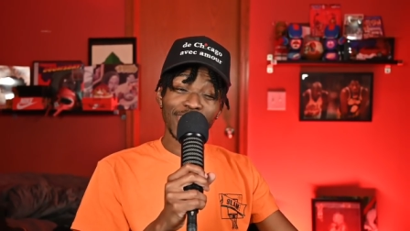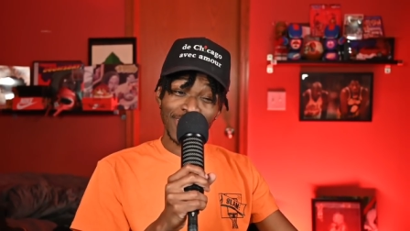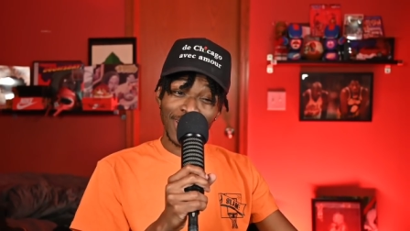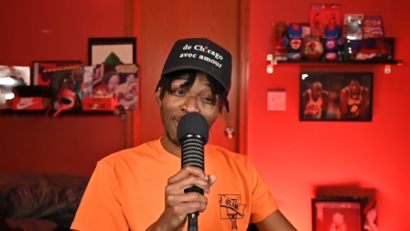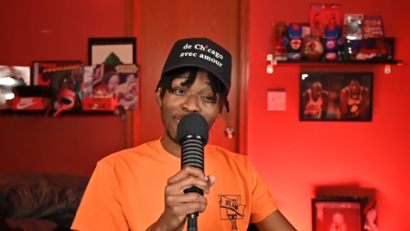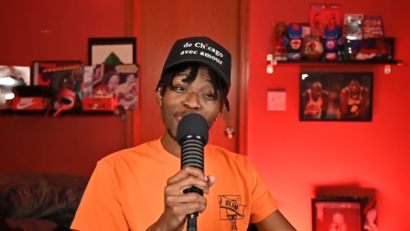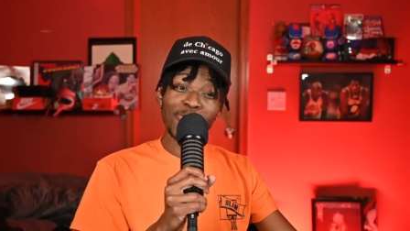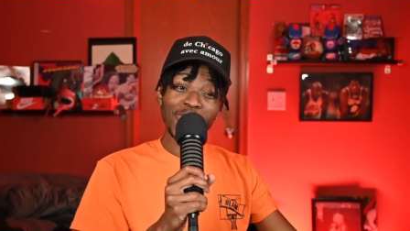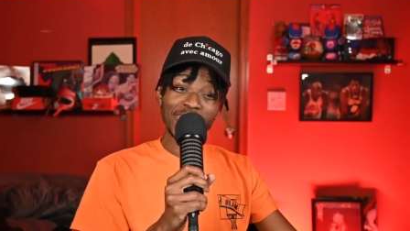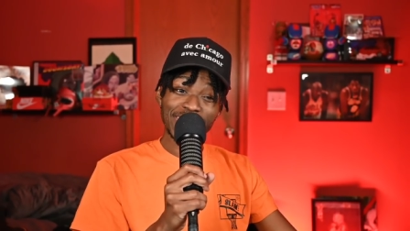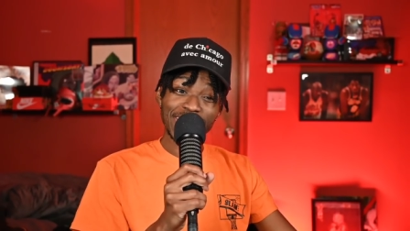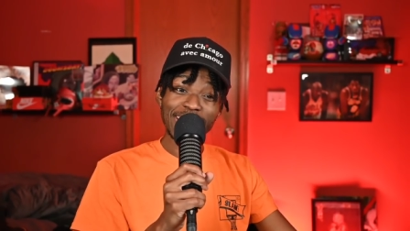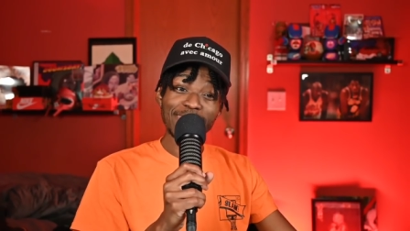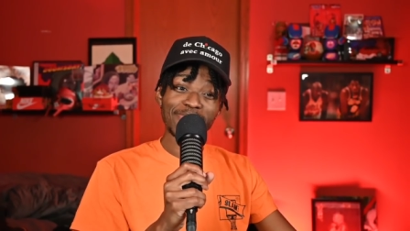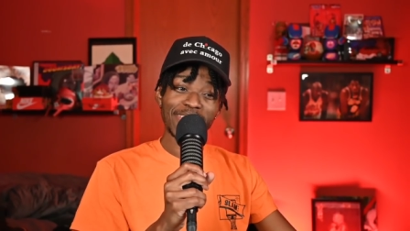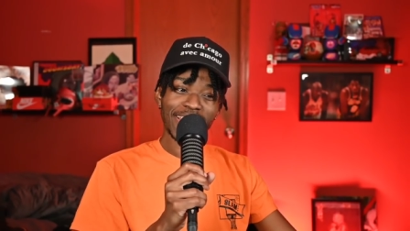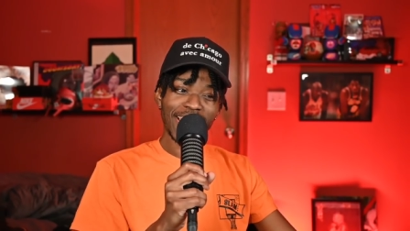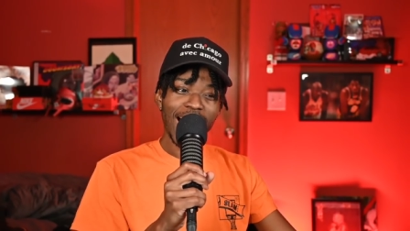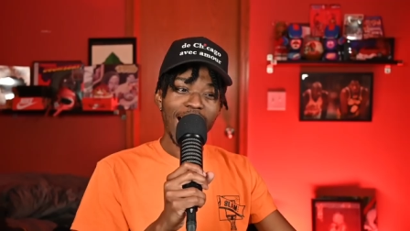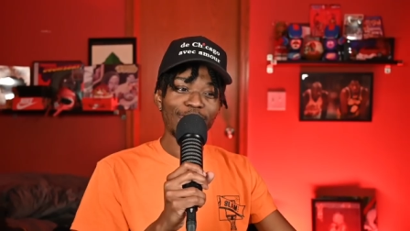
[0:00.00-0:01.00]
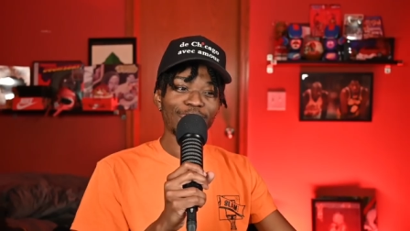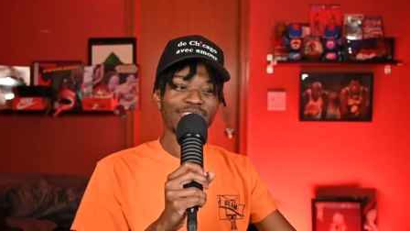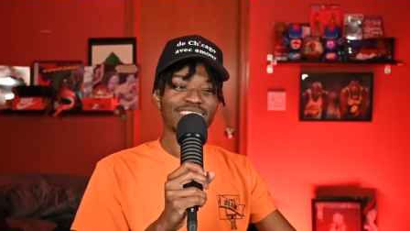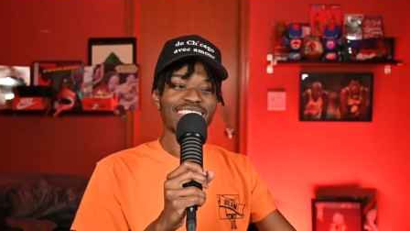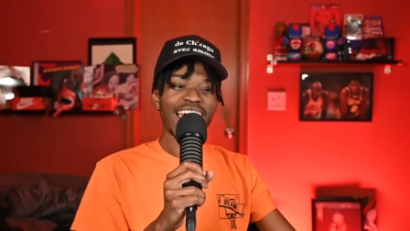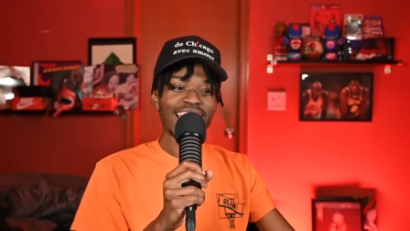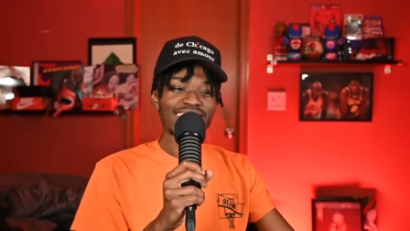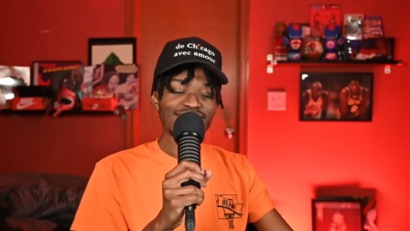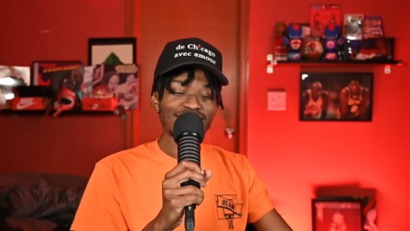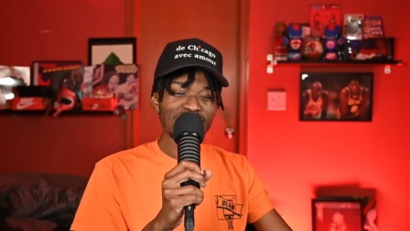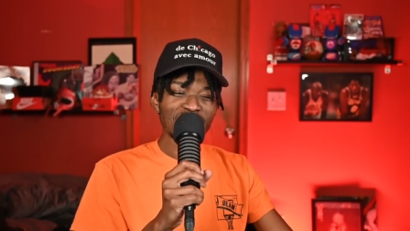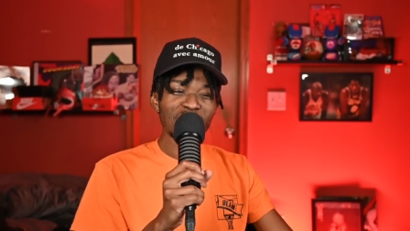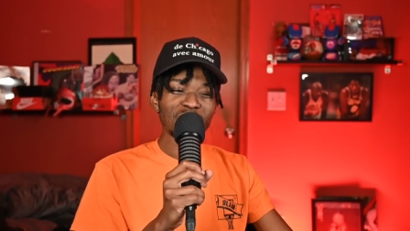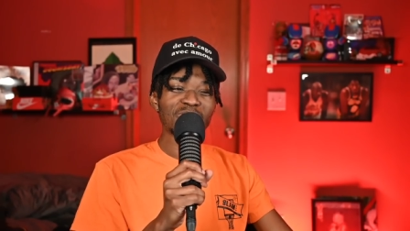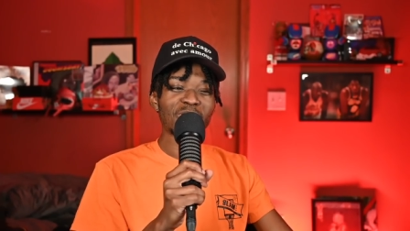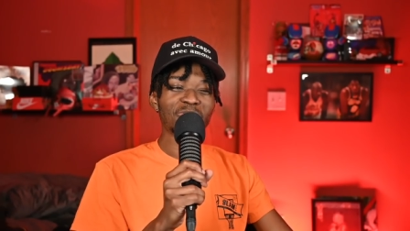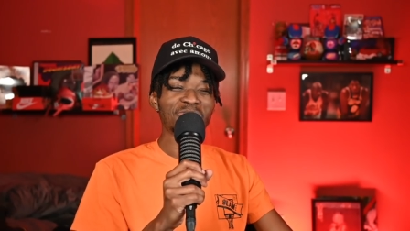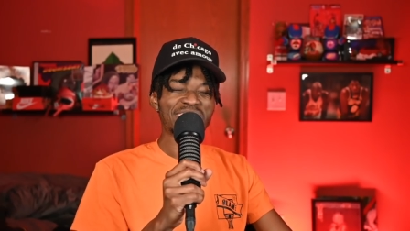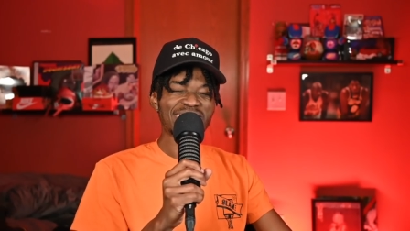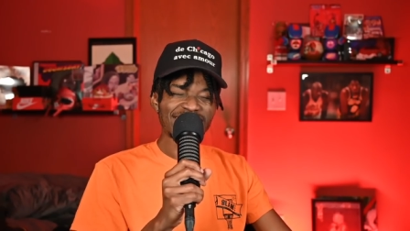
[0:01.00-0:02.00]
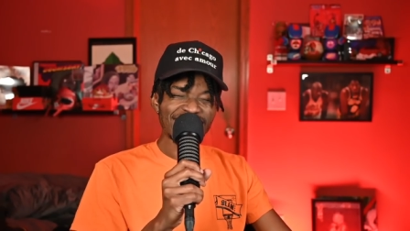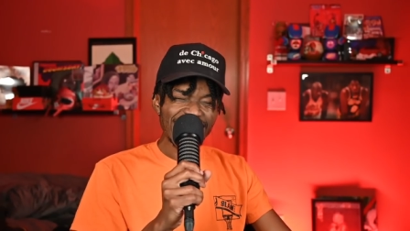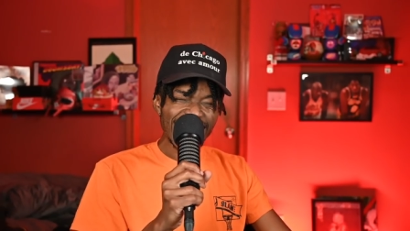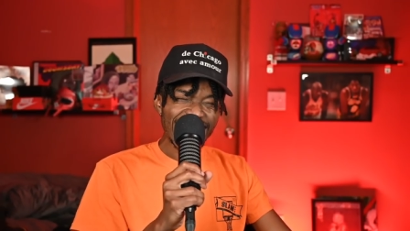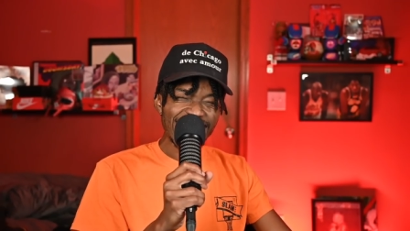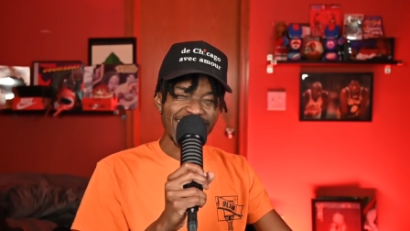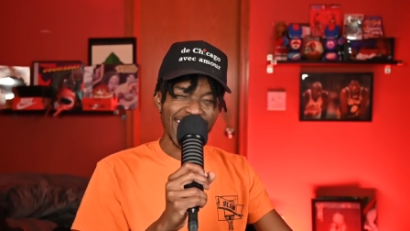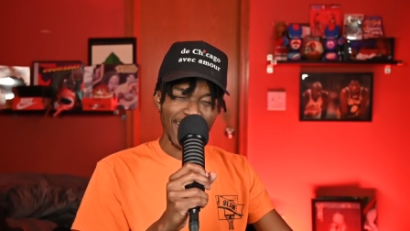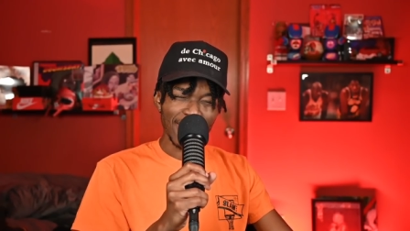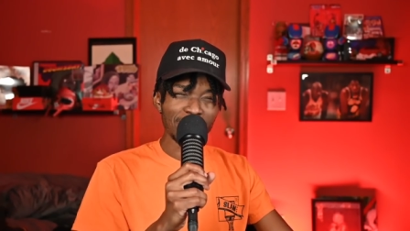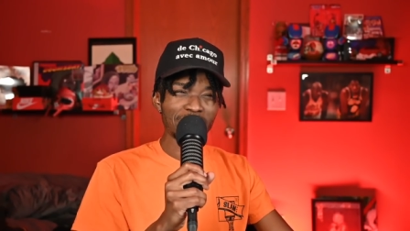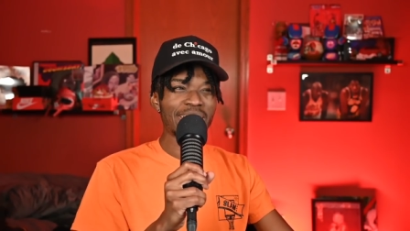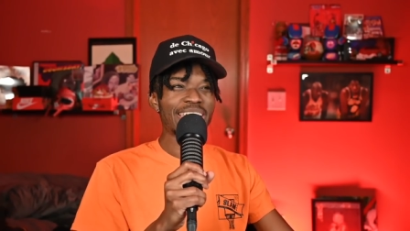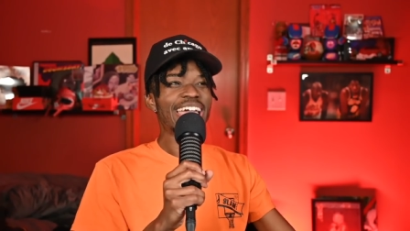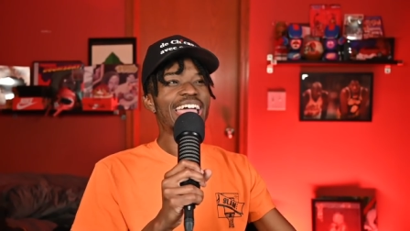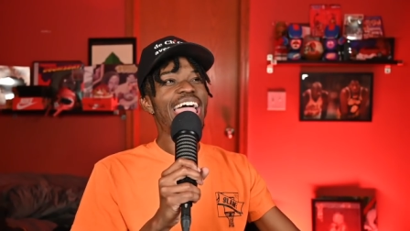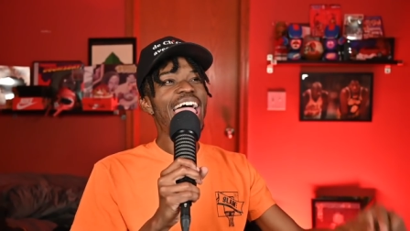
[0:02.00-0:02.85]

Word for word: number one team in the conference, I still don't see them